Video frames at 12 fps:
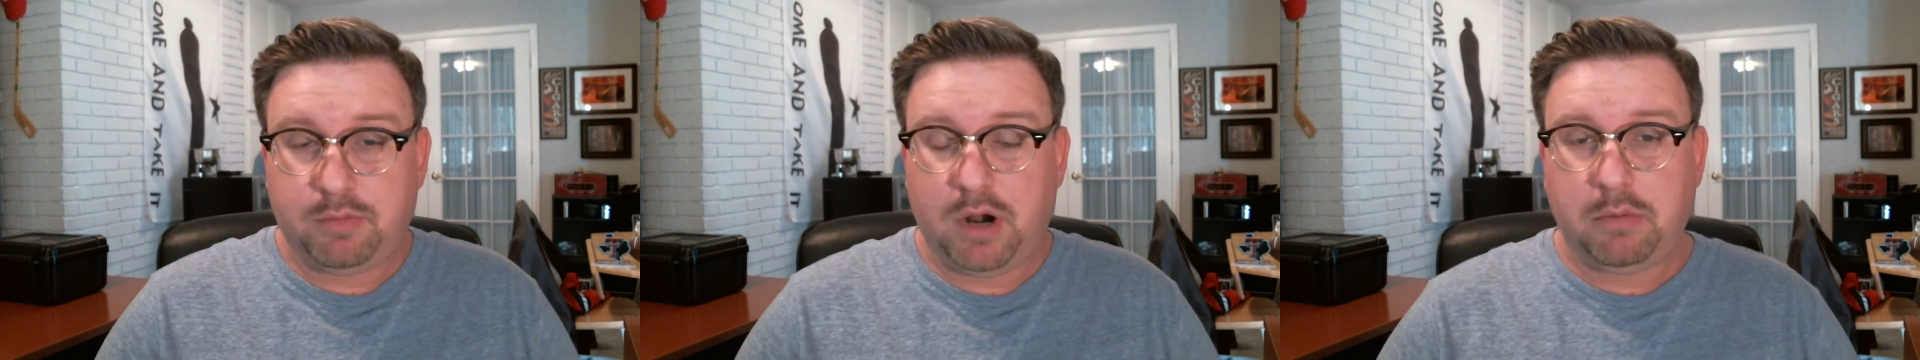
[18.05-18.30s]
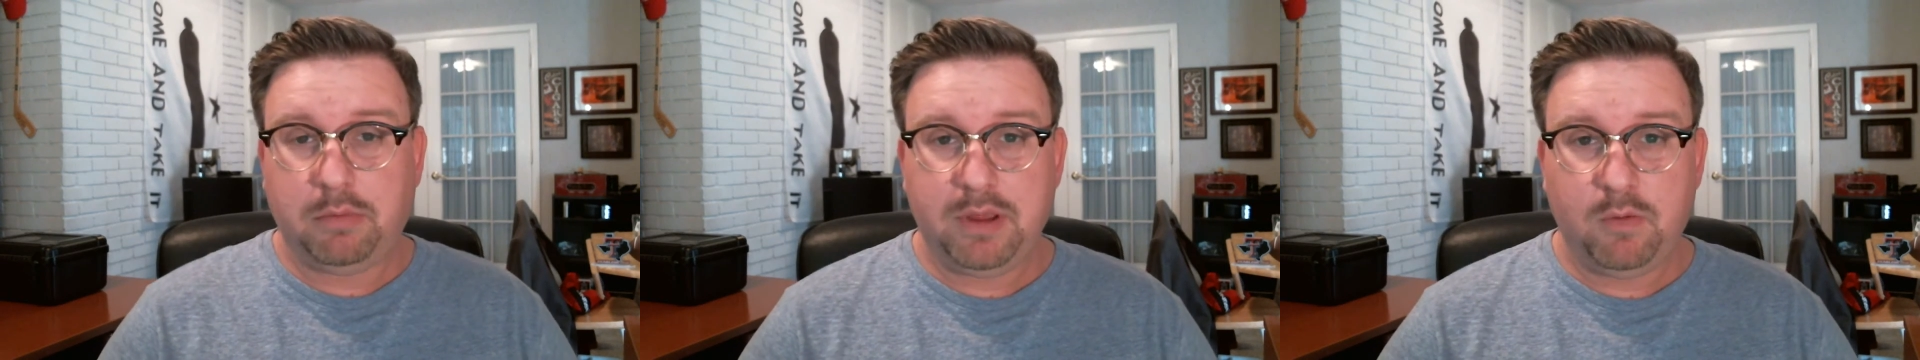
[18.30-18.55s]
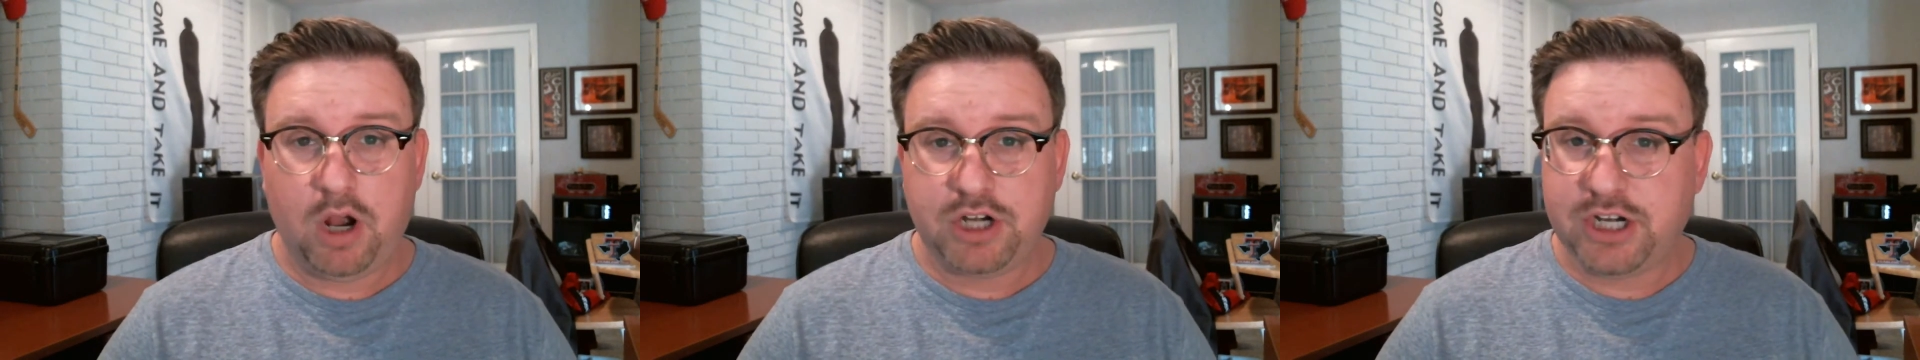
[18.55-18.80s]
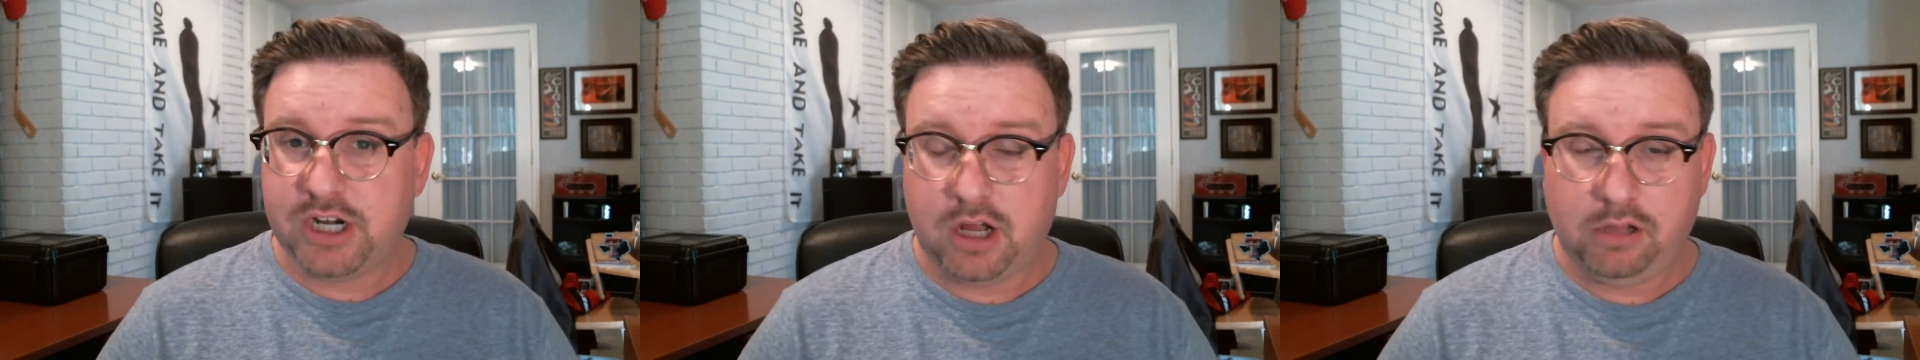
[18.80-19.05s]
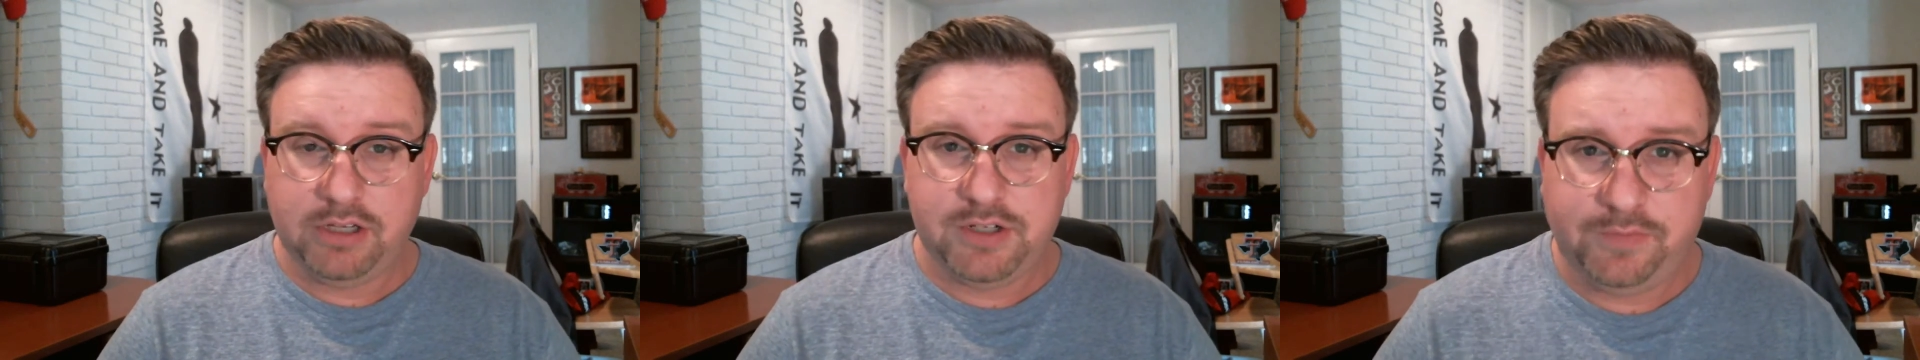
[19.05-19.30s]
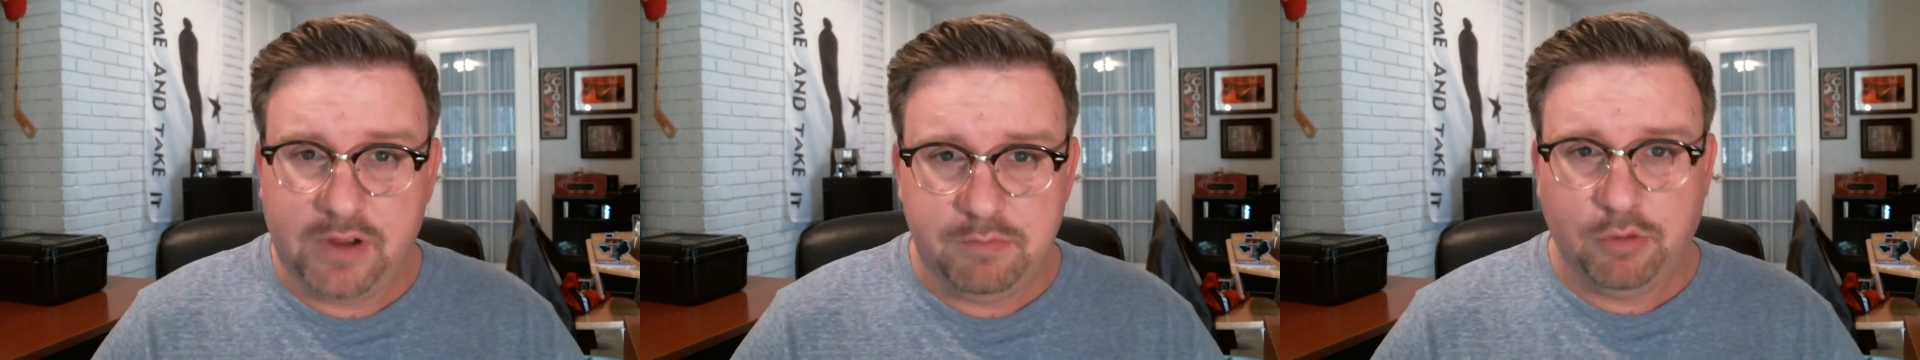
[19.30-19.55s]
probably watching
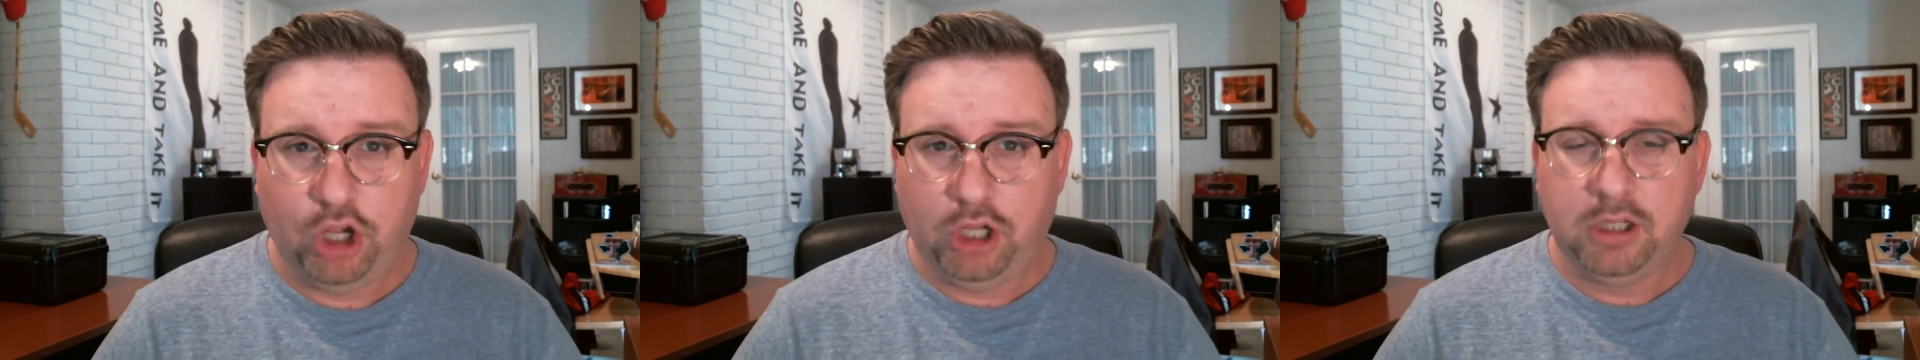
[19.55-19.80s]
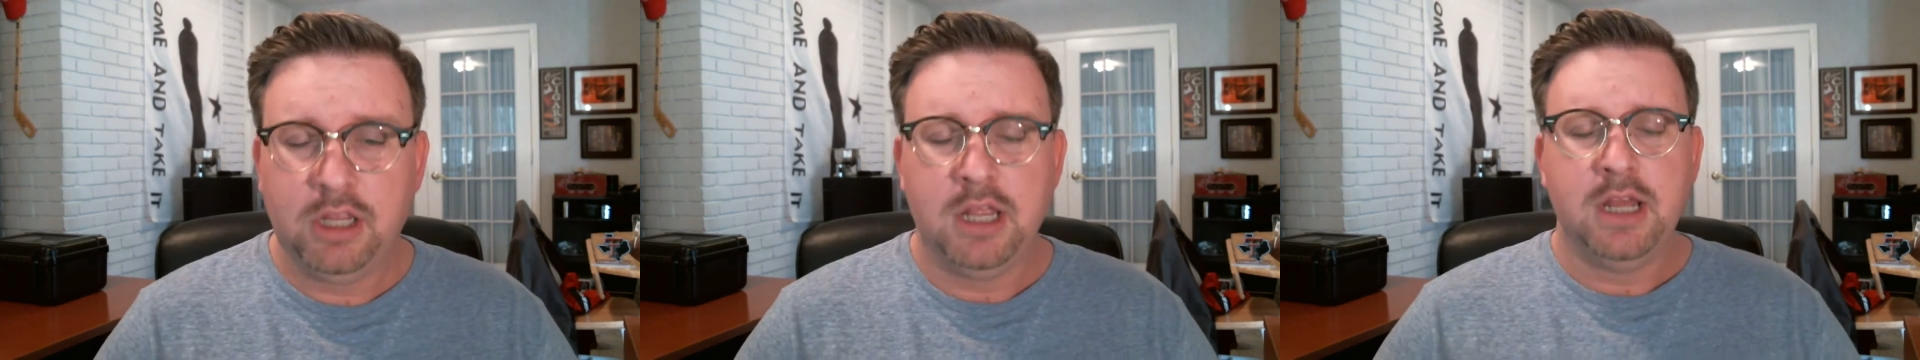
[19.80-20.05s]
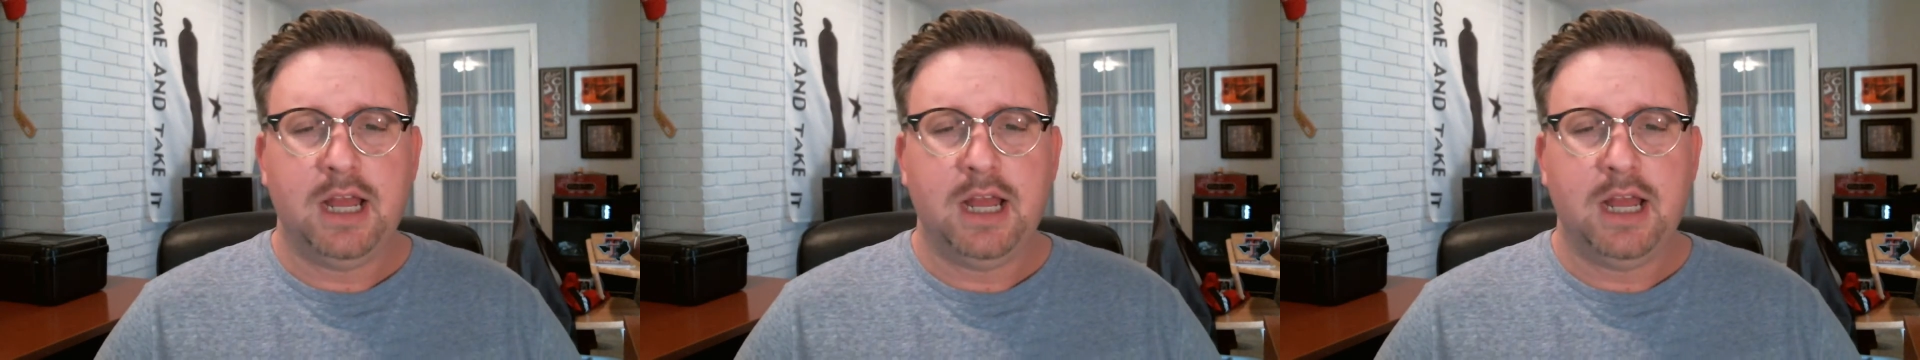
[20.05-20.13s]
college football,